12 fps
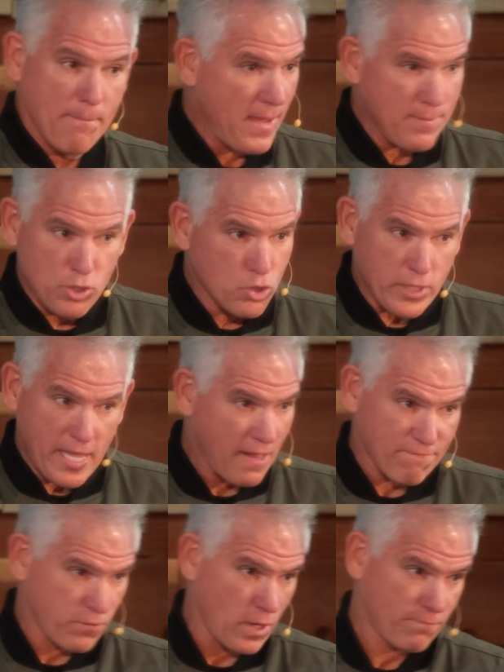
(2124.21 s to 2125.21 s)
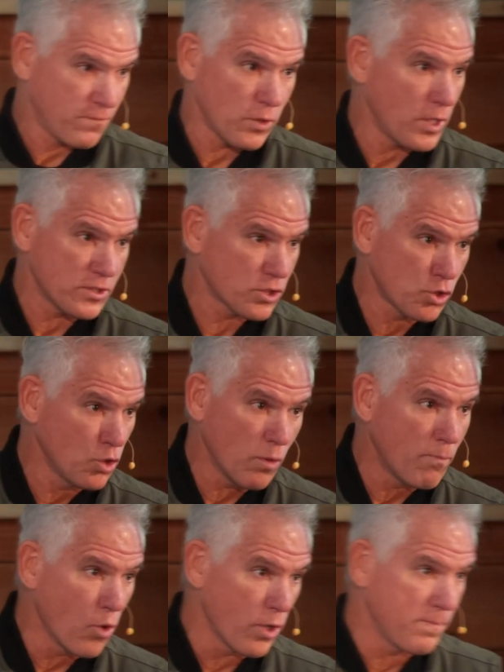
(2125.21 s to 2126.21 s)
Maybe you can't front for a
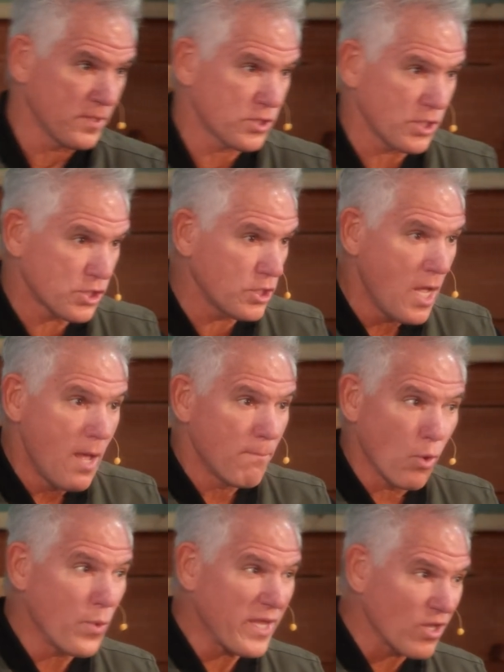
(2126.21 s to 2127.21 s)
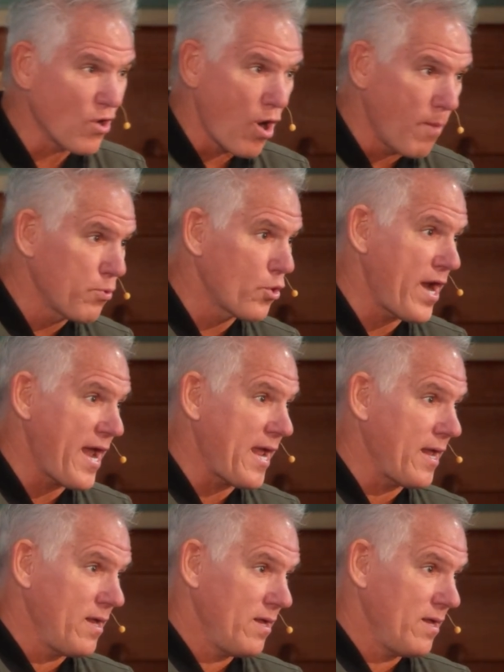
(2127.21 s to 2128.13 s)
school board position, but we can all pray.